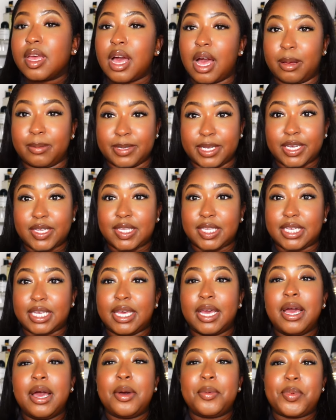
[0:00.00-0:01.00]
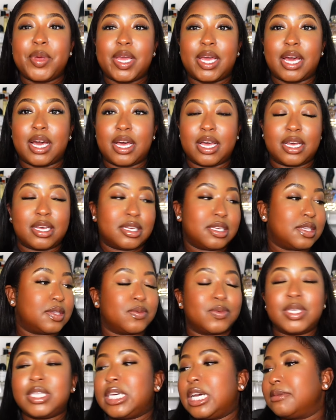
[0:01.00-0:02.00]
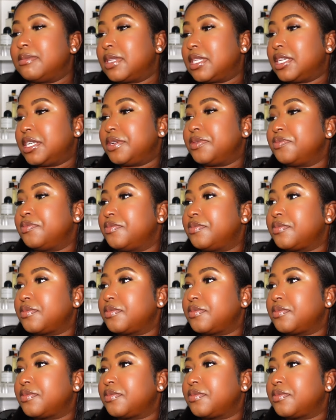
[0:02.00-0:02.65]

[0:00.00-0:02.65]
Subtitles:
I'm guilty because what time is it?